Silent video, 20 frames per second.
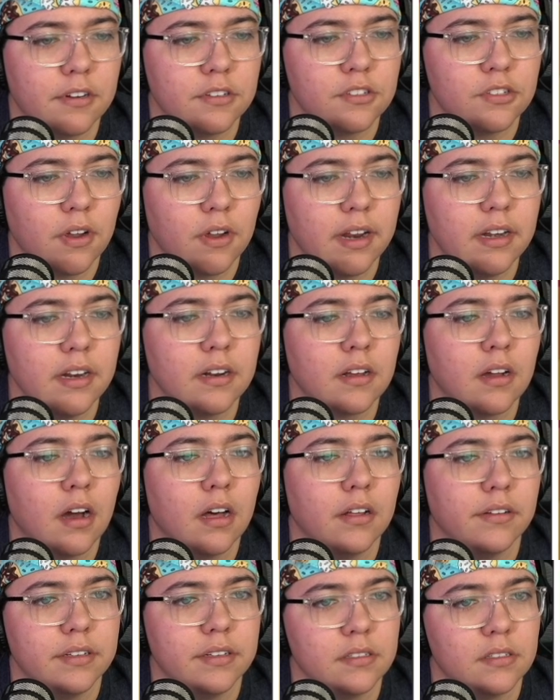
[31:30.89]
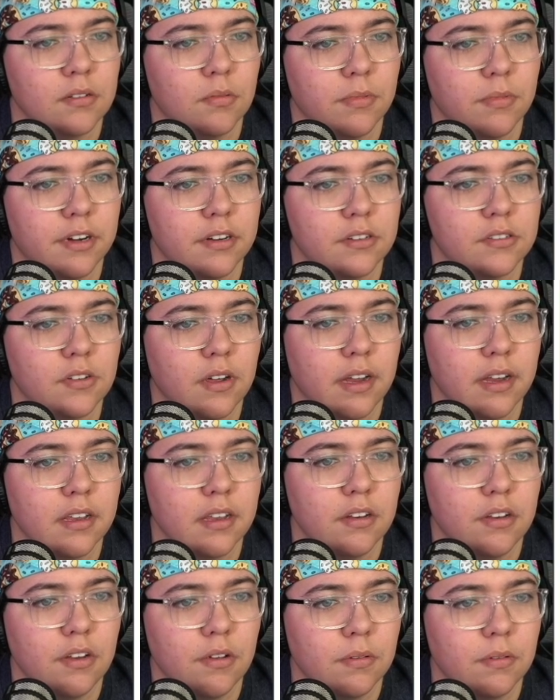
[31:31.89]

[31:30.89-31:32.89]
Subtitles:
So I need to call it somewhere. So I can do